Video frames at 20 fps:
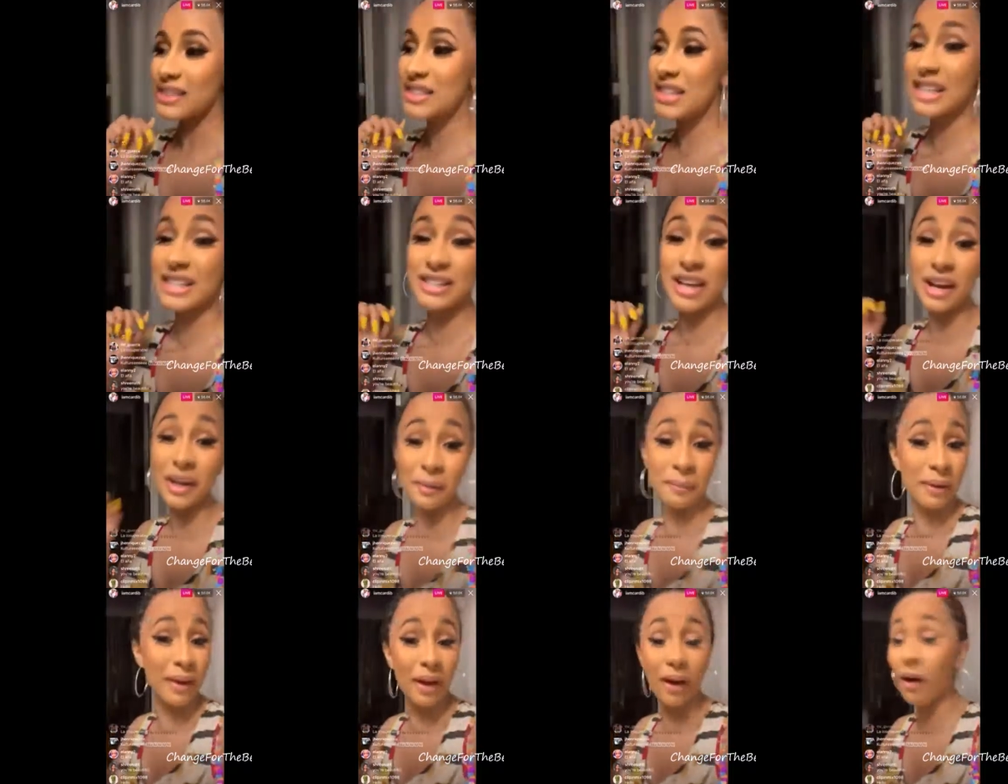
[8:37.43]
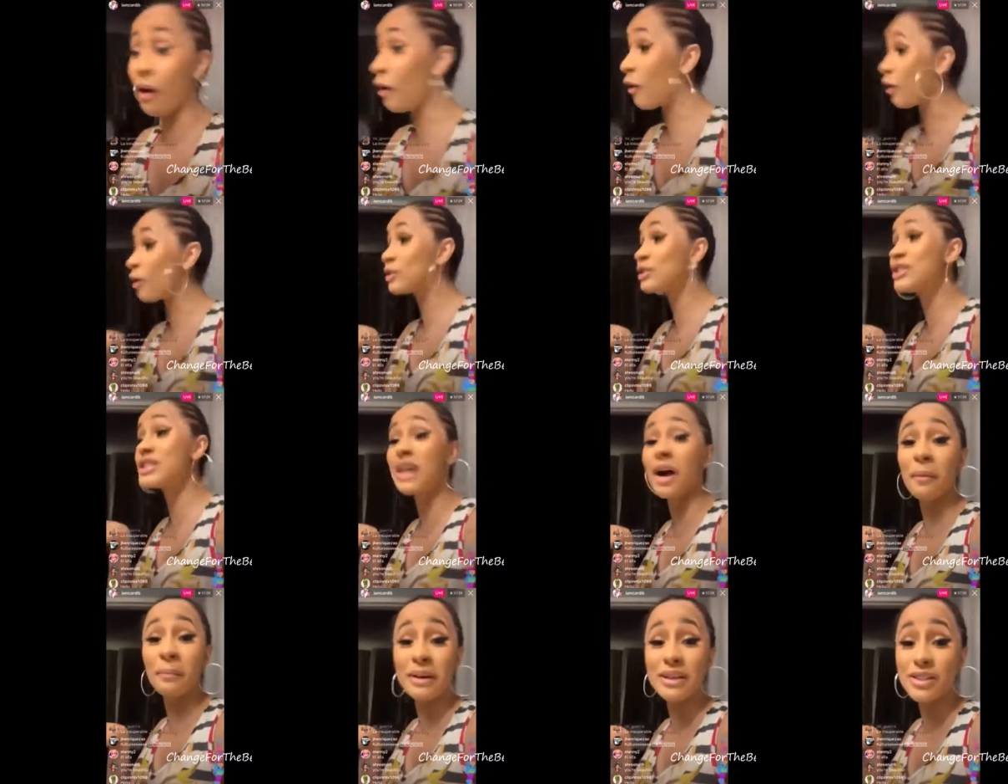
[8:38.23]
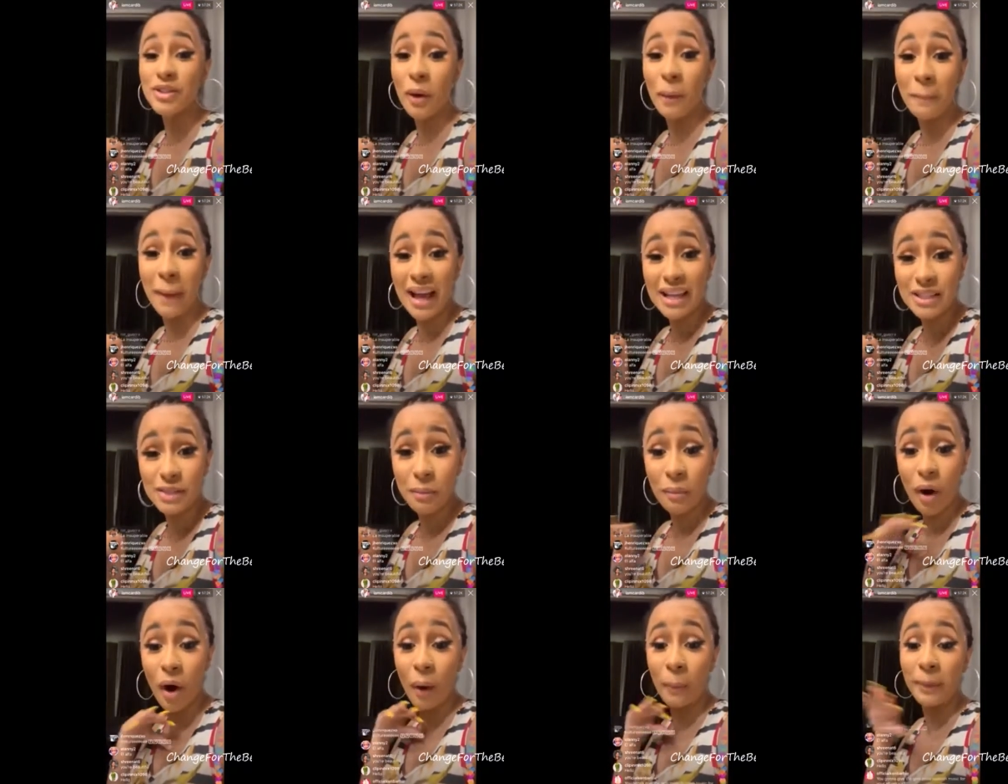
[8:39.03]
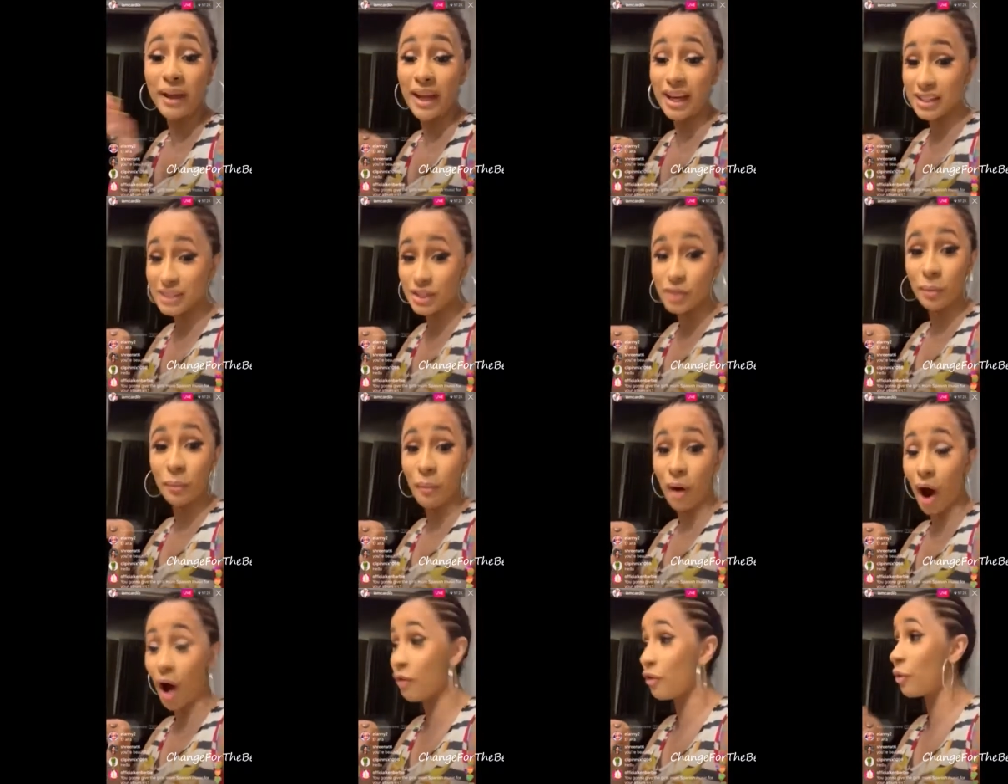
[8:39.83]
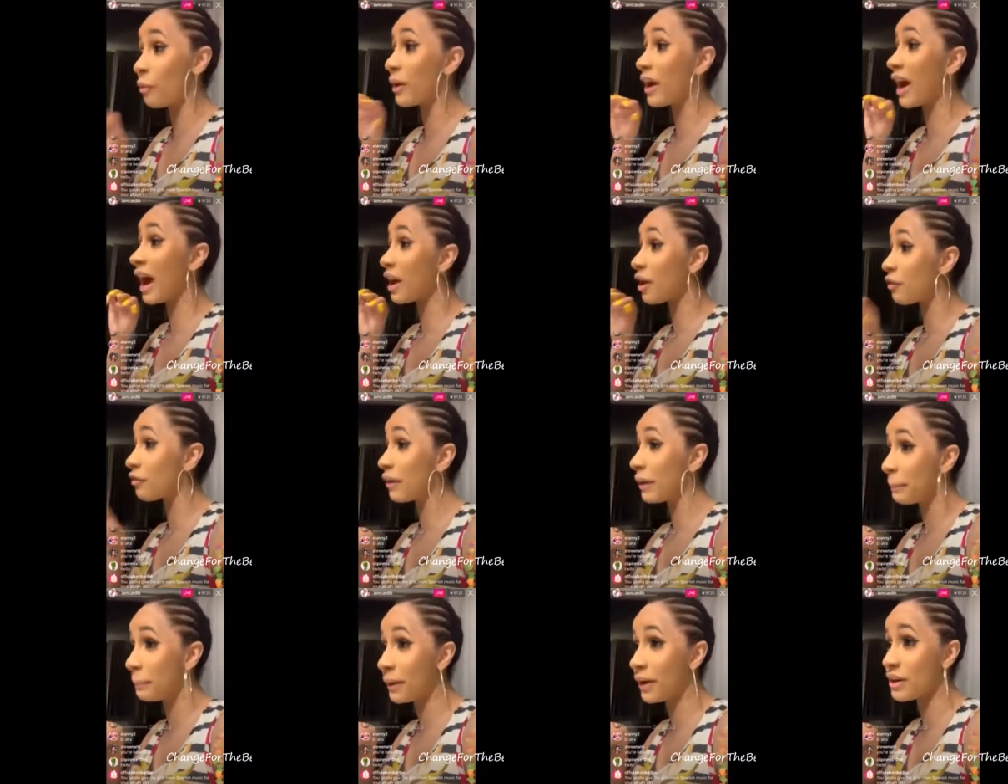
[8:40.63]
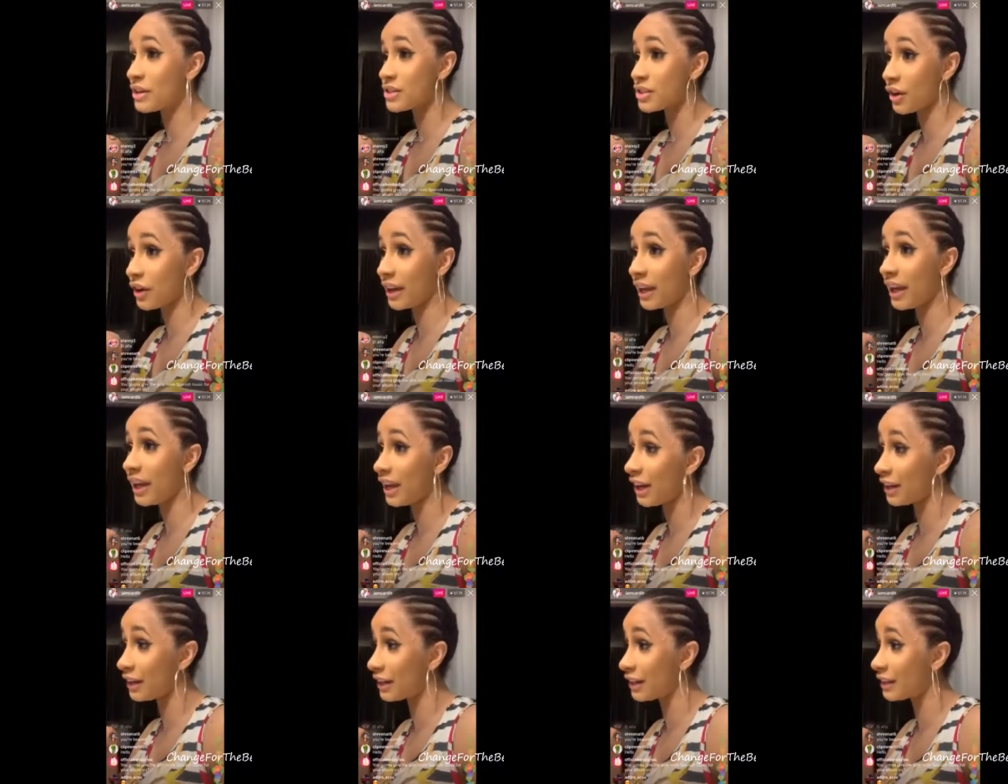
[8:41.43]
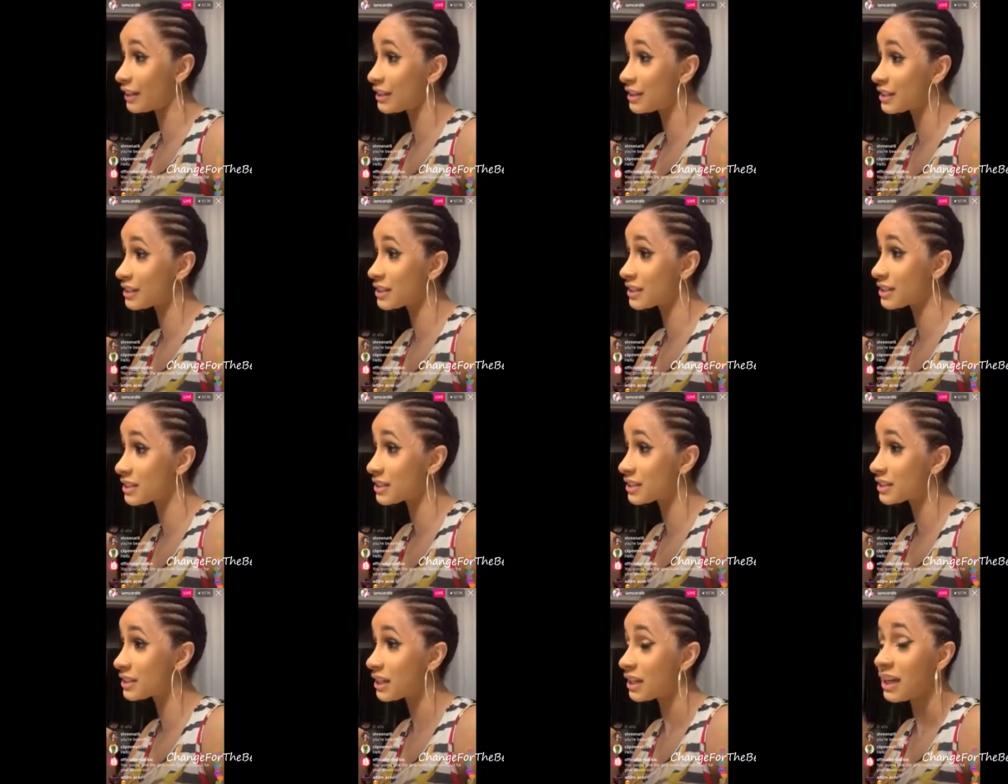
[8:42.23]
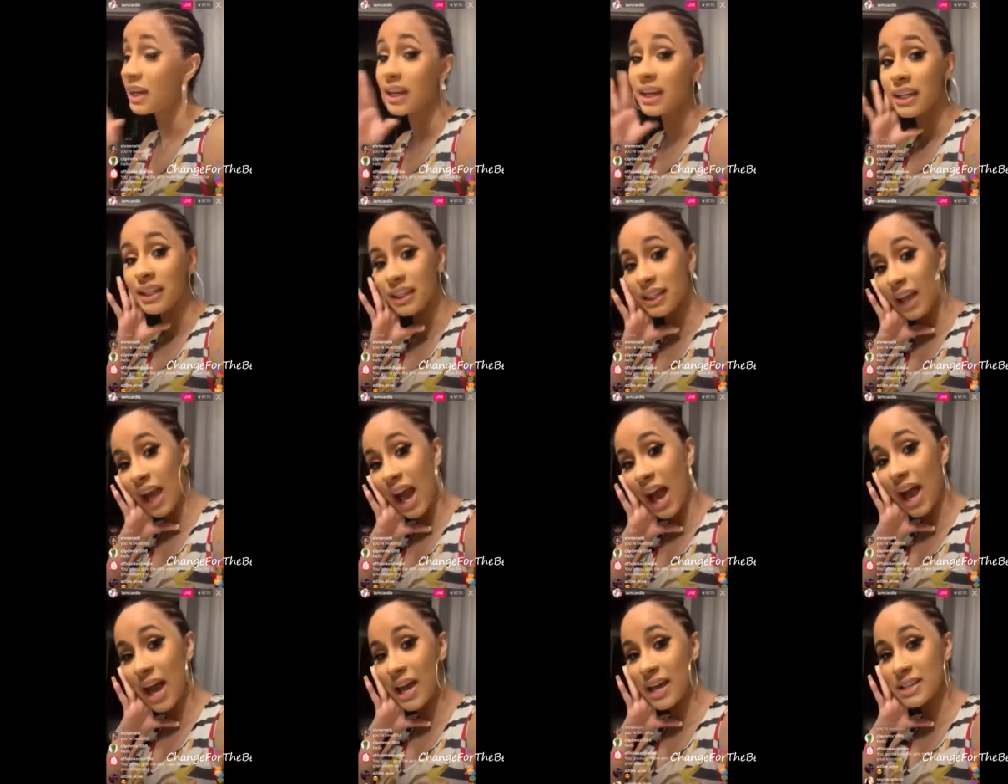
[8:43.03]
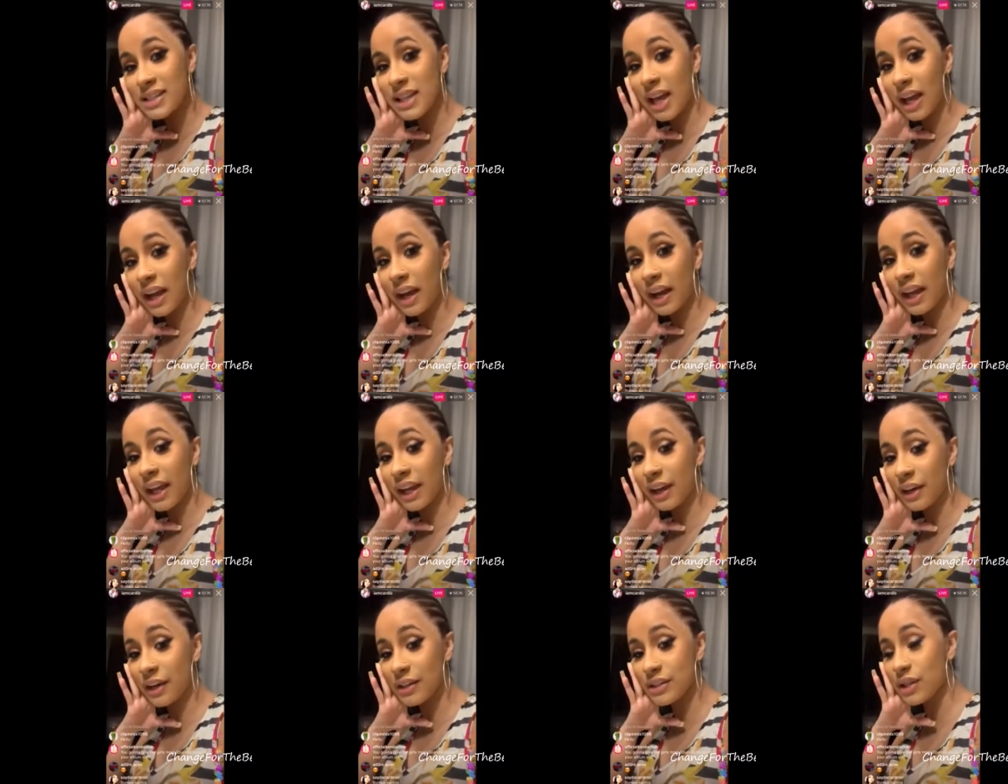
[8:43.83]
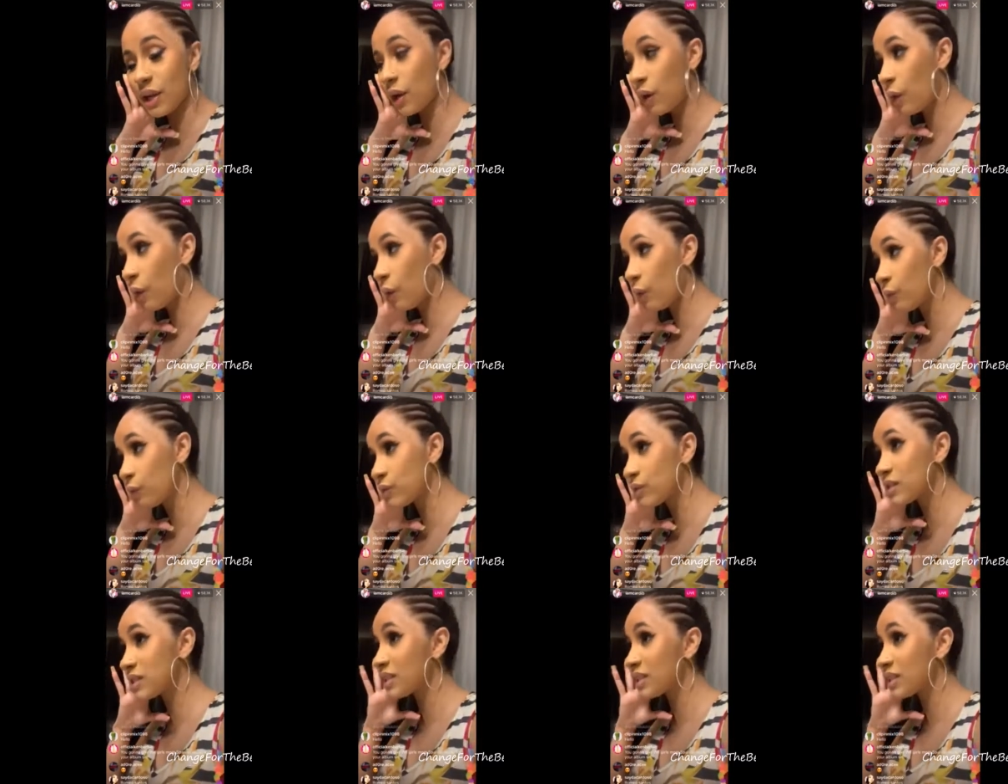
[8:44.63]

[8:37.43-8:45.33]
She's gonna be, oh, Coach is gonna be so mad tomorrow because tomorrow we gotta re-pierce her ears. Oh, man. Yes, like her ears closed.